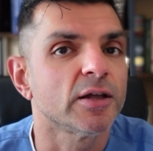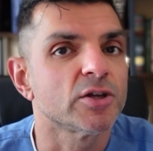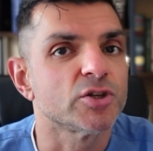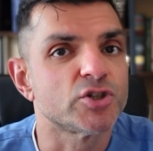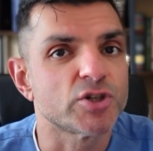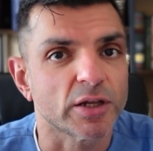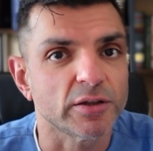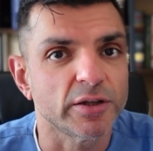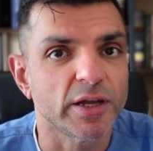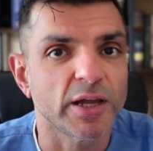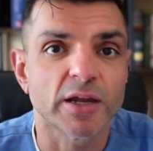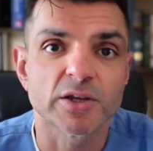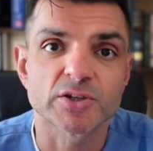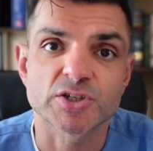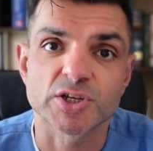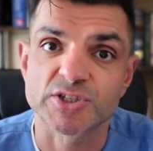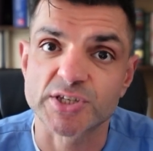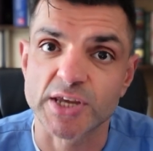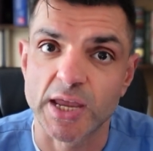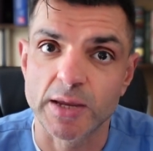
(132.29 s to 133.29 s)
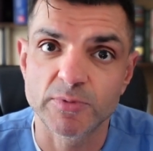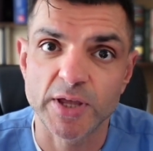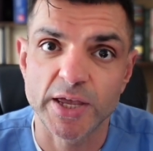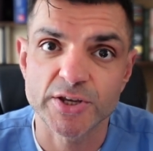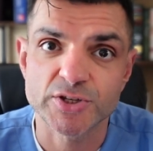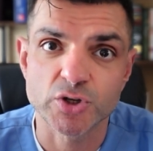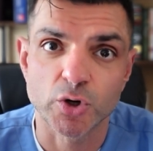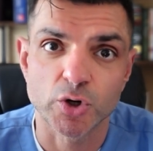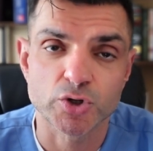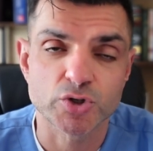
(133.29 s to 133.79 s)
Generally, it is a
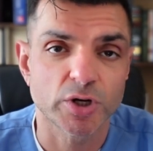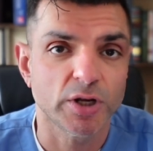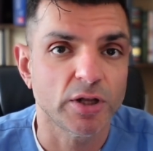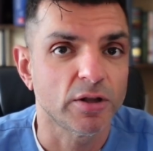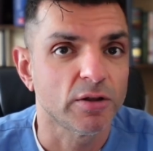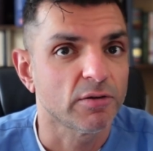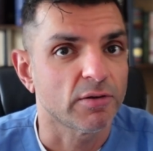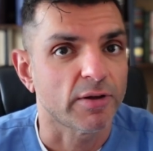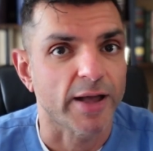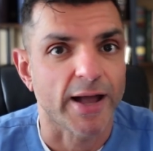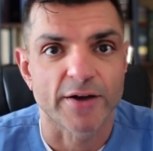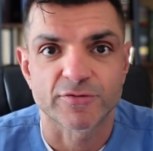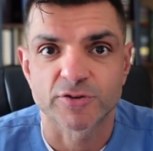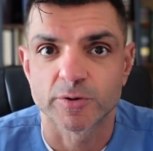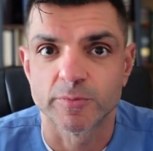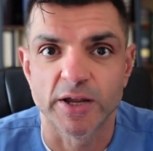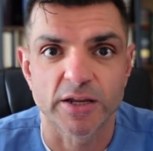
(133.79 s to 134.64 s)
same-day surgery after